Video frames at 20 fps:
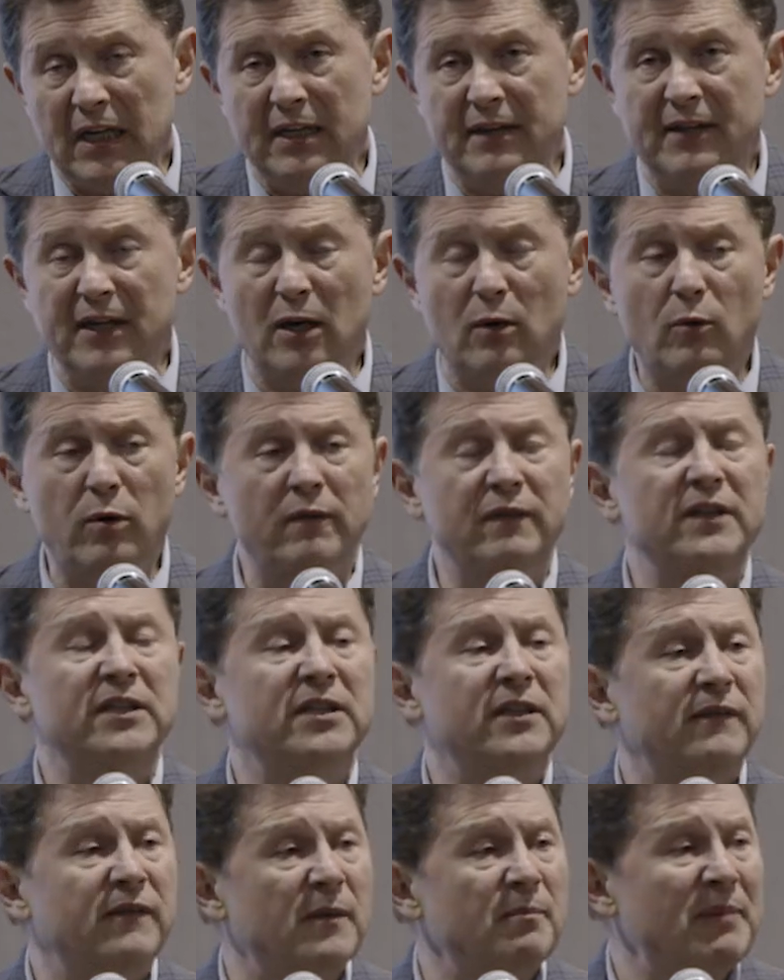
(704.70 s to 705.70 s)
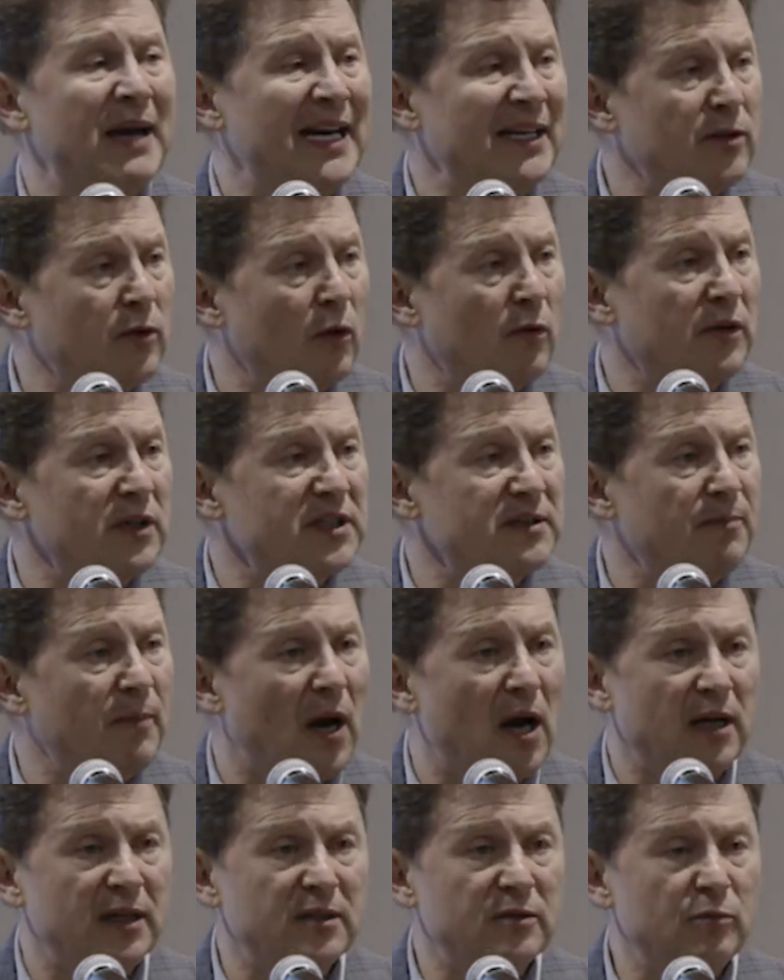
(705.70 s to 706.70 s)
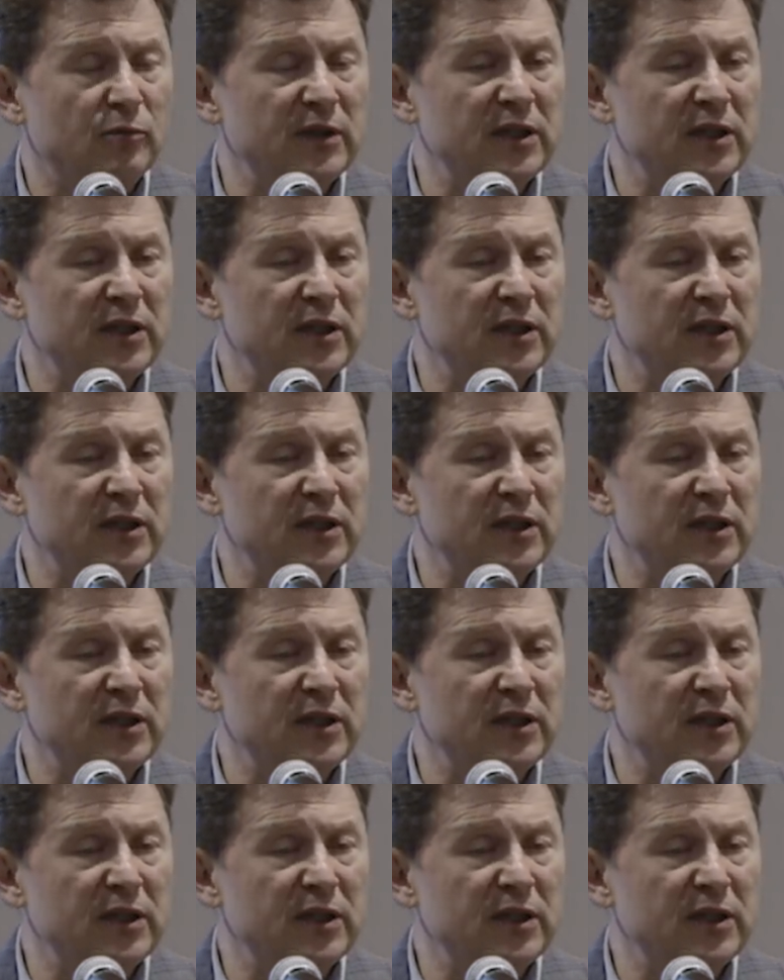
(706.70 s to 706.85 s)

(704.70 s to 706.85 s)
the equivalent of a Pandora's box.